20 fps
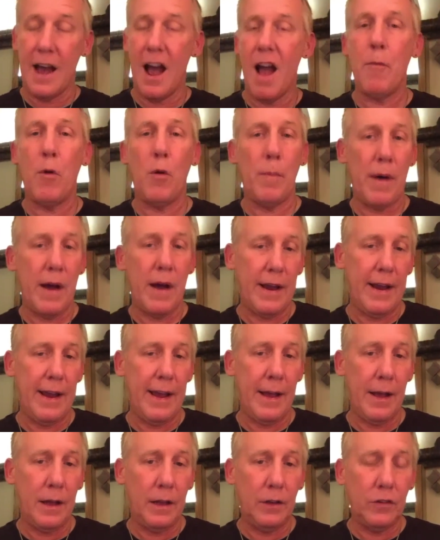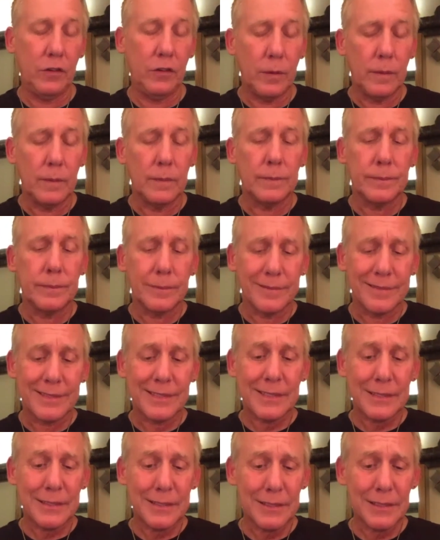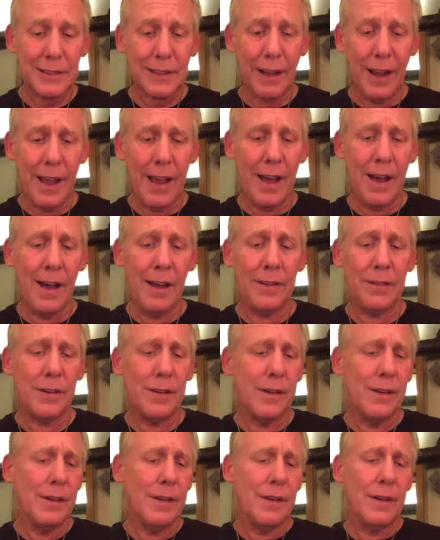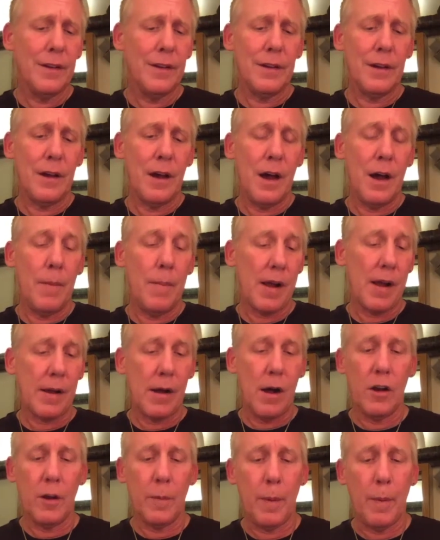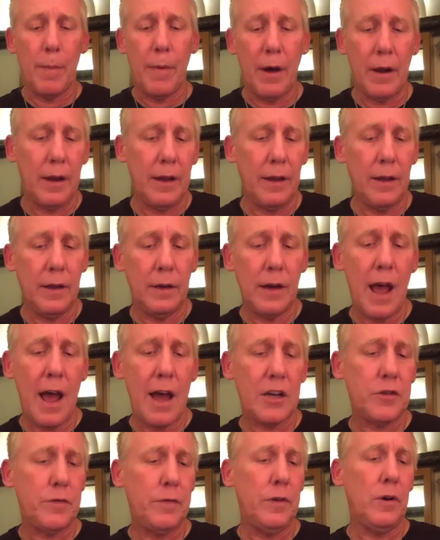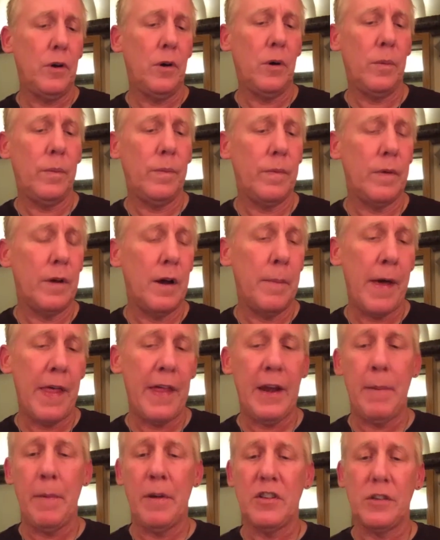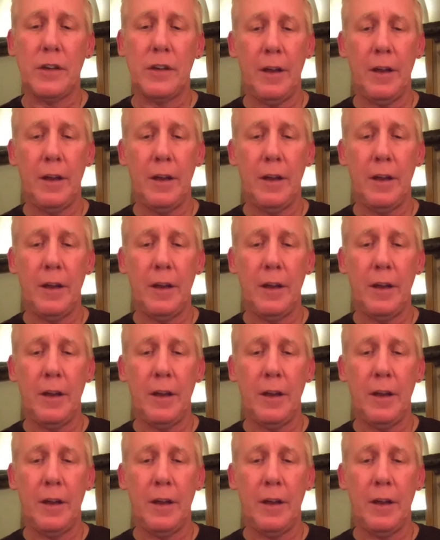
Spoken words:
had time on my hands, and I called up a buddy in Nashville by the